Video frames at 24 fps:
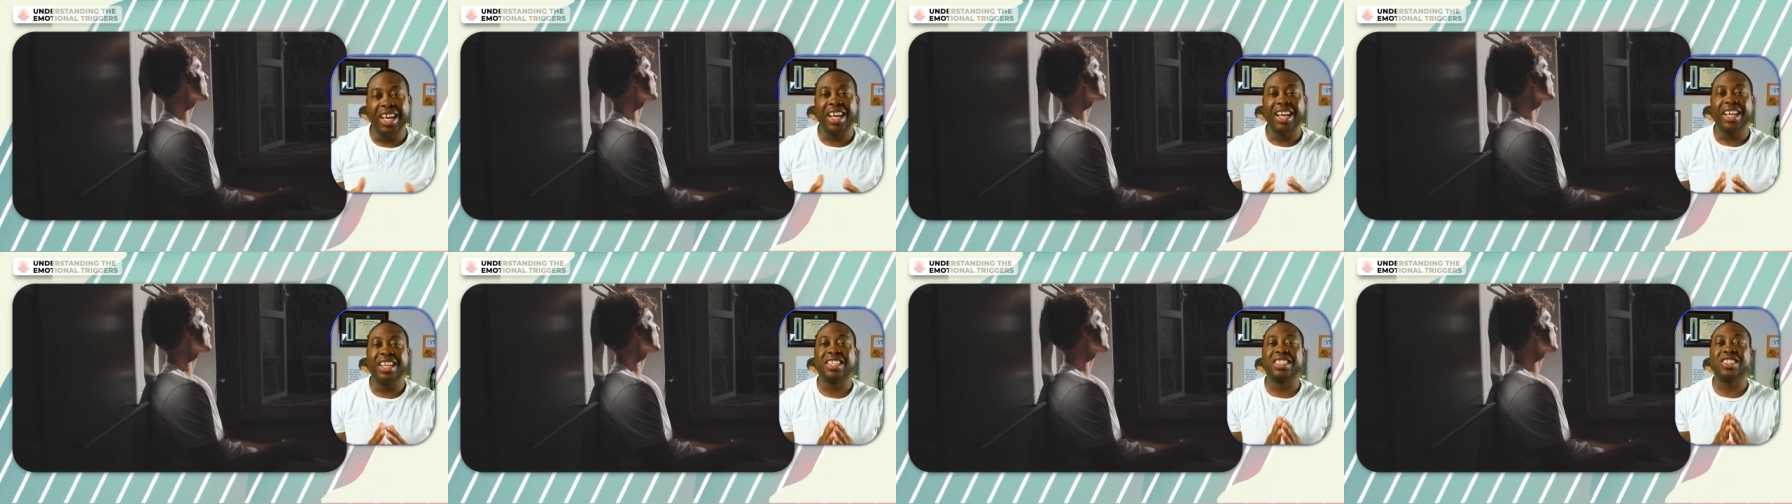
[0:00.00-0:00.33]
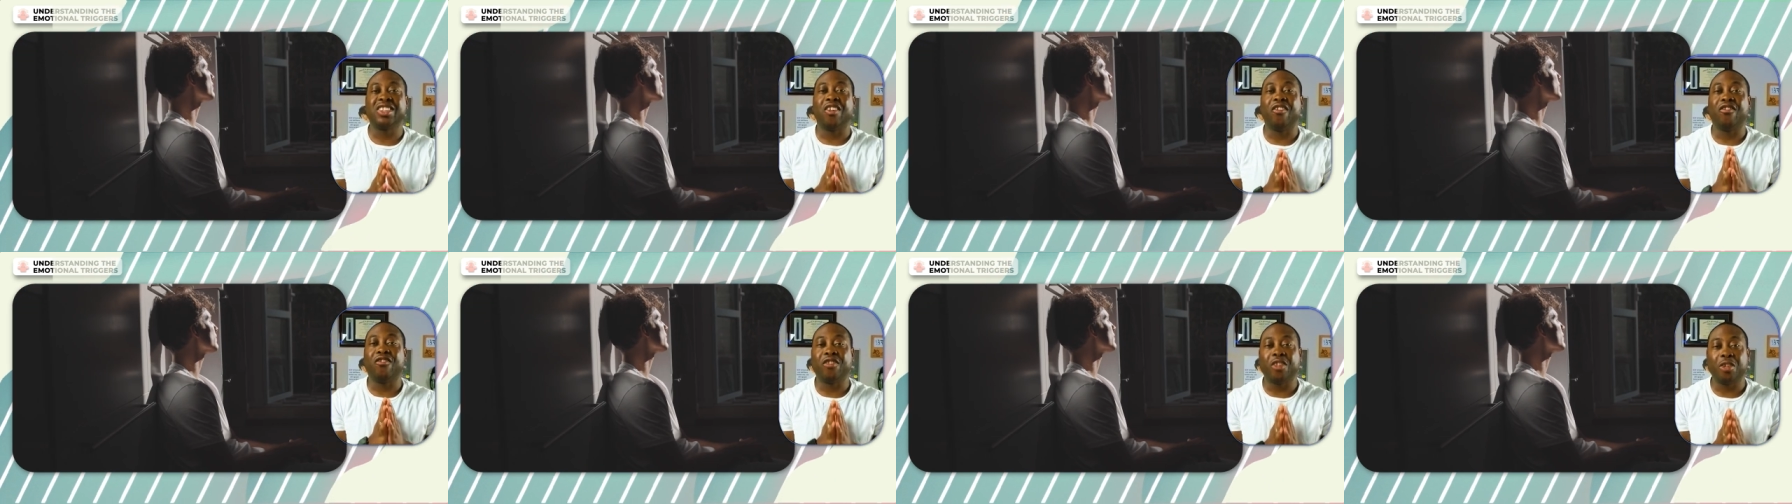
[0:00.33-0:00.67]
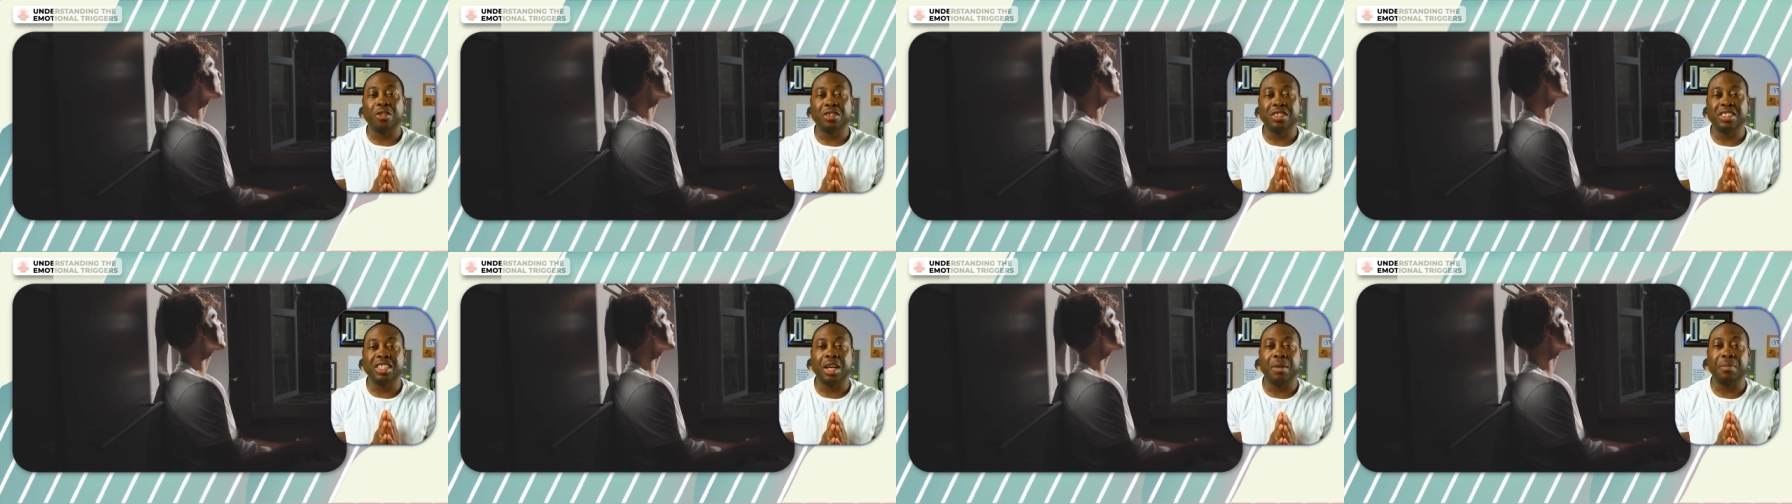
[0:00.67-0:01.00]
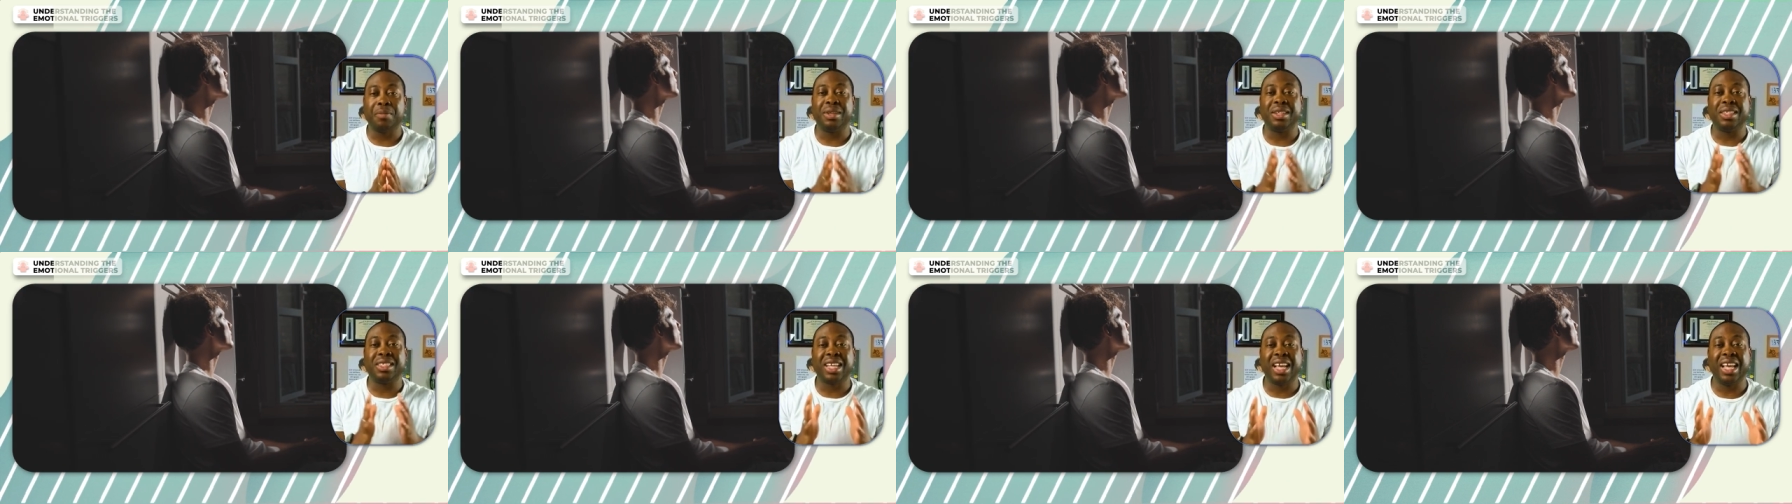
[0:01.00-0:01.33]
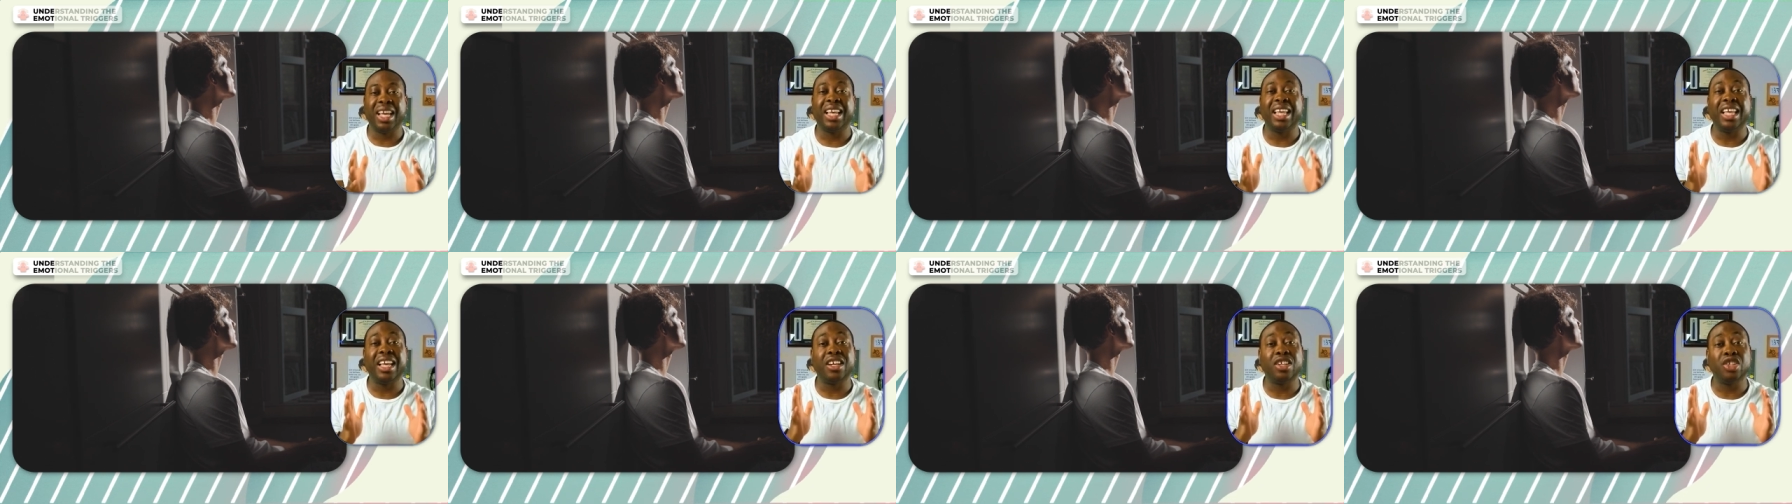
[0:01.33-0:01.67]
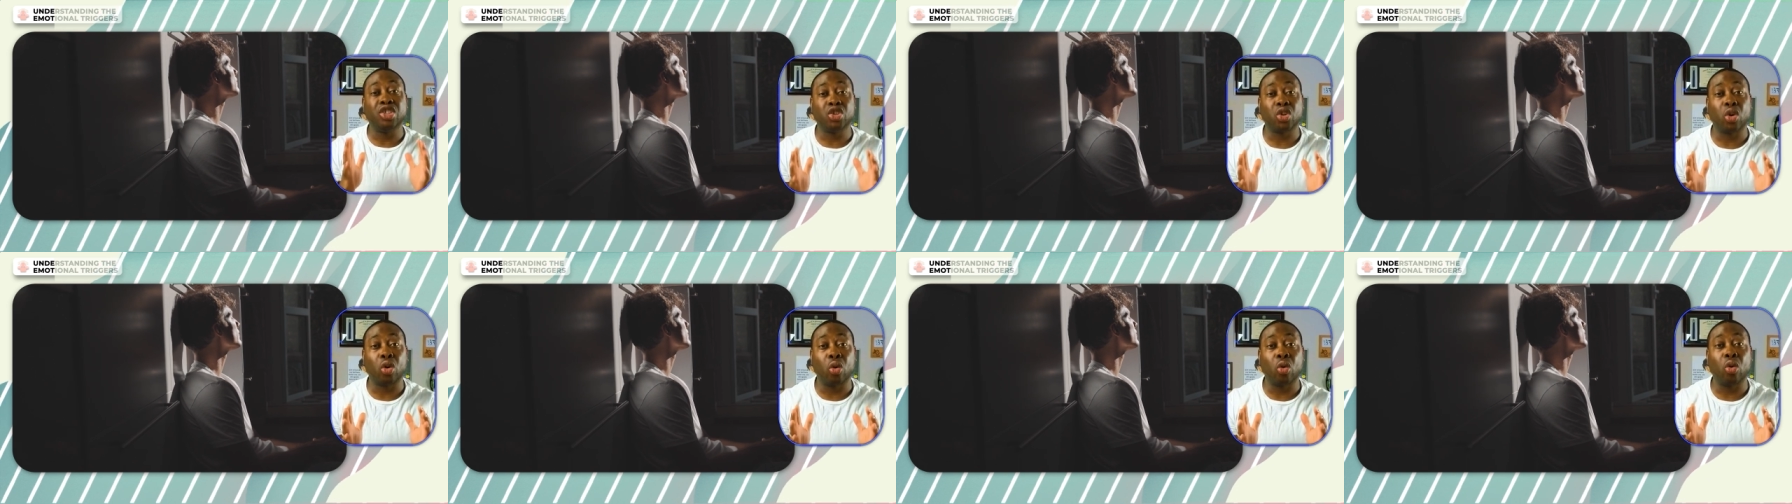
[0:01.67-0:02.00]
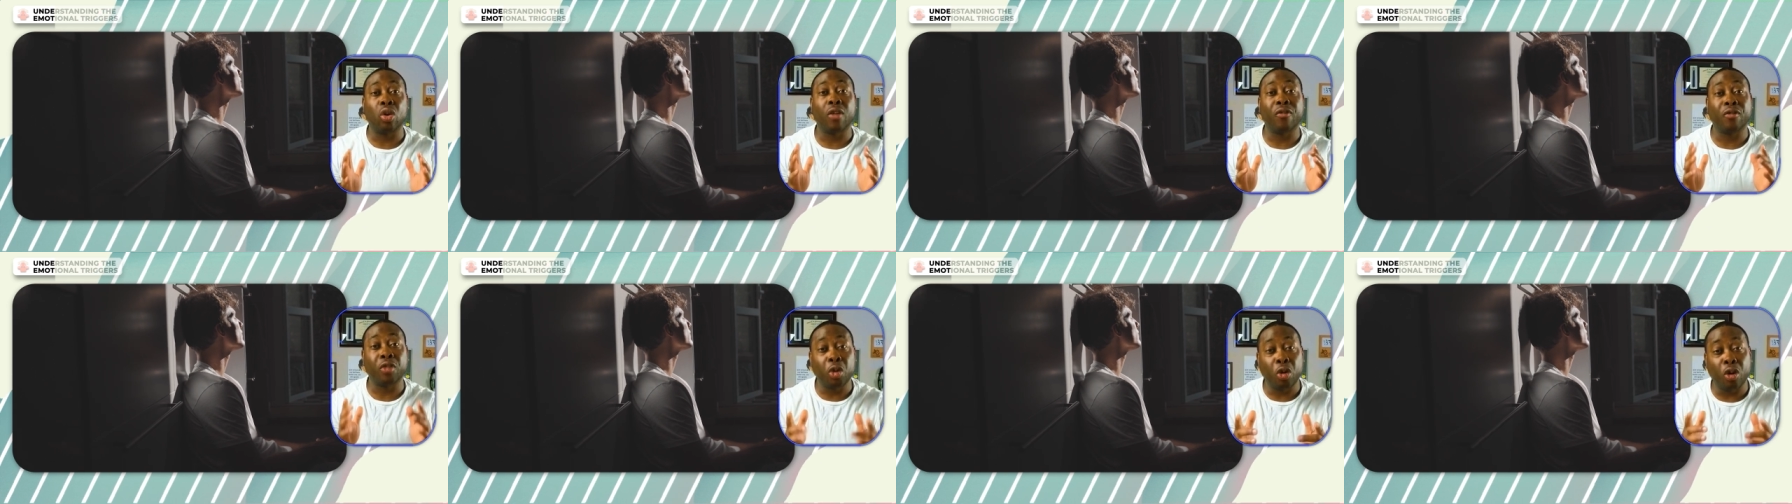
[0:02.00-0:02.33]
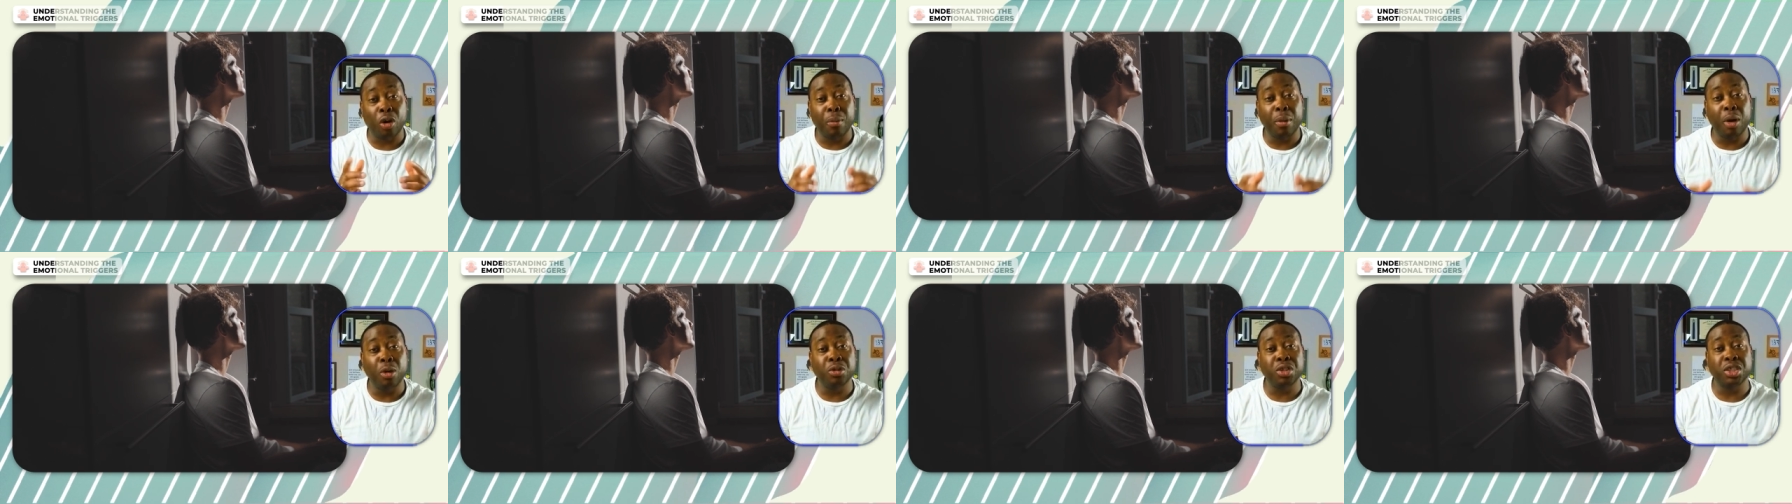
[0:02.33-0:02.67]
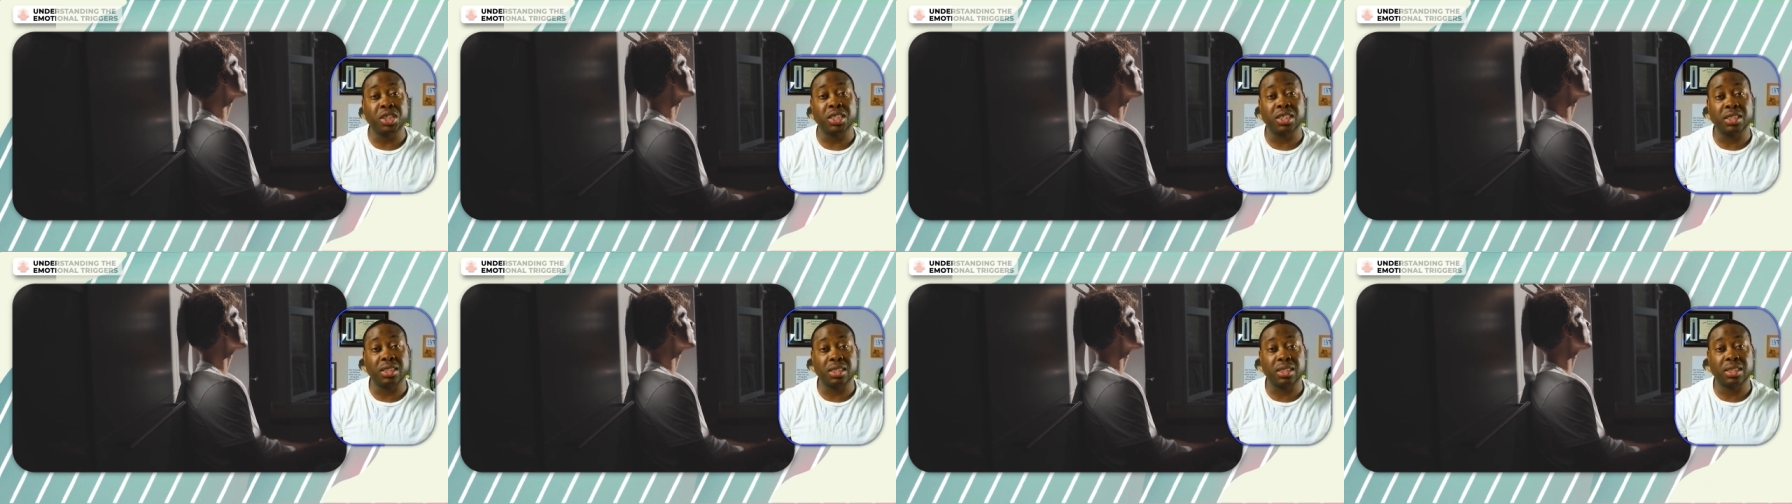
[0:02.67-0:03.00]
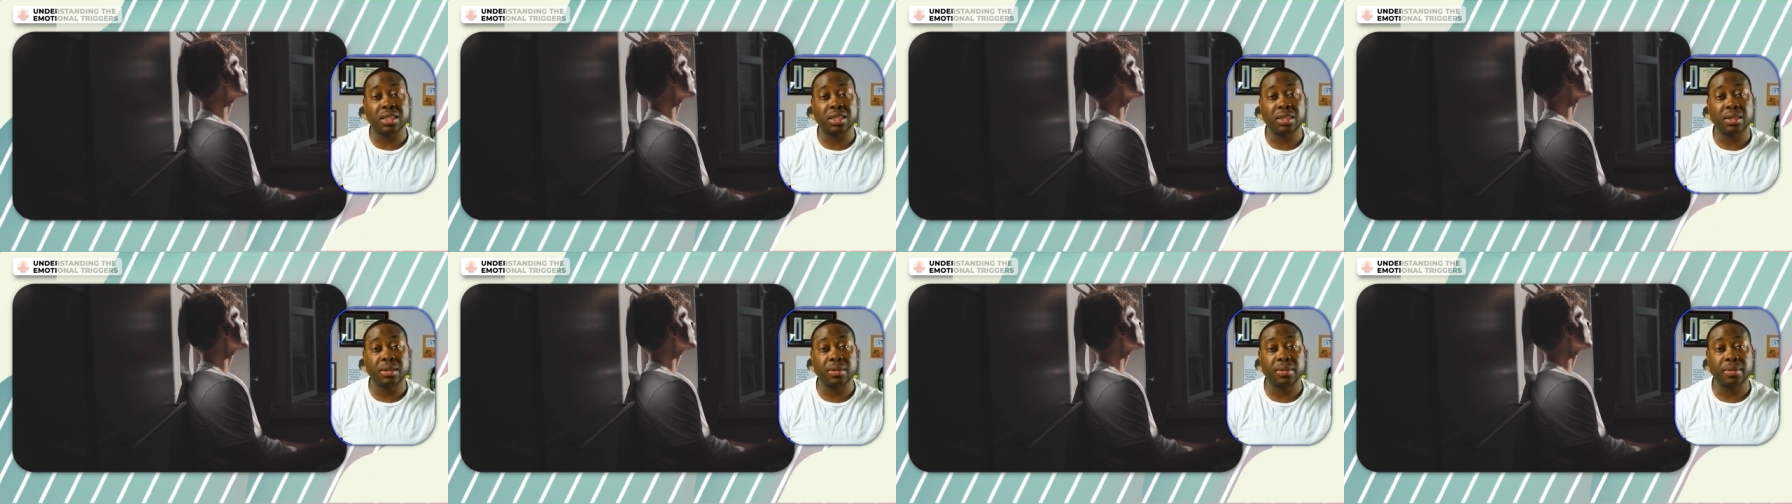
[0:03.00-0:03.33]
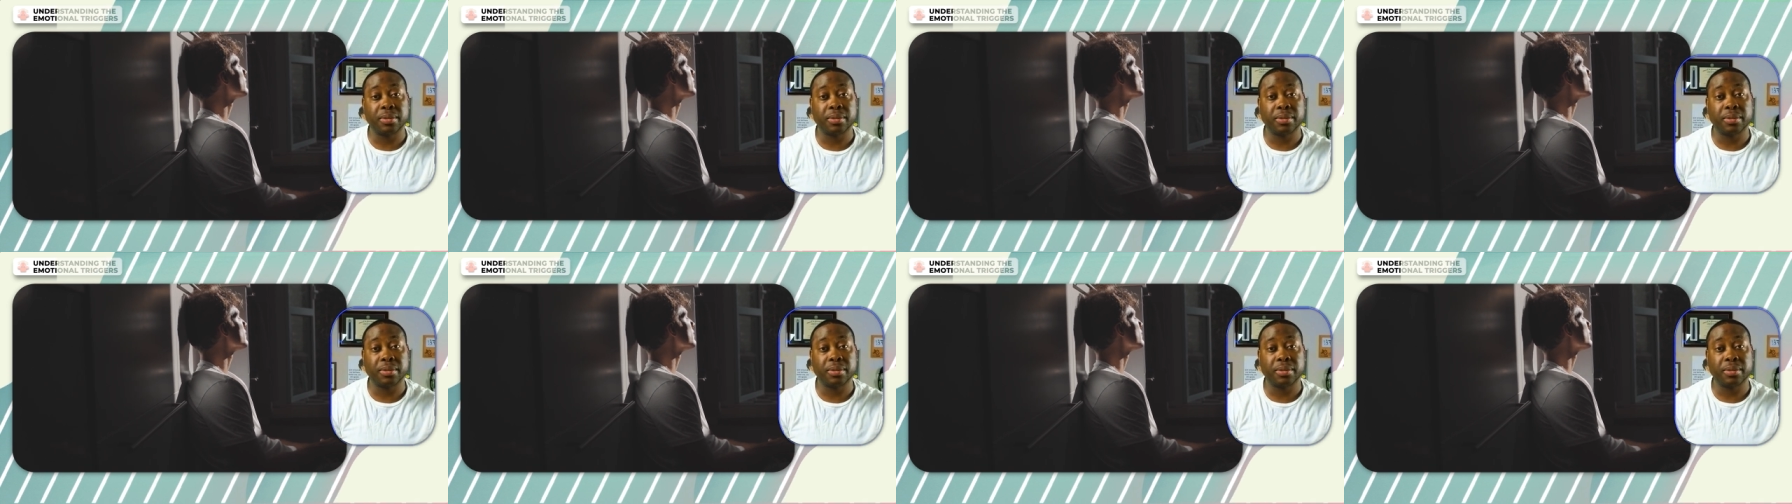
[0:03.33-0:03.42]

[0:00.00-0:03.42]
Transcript: is the first step in taking control of your emotions.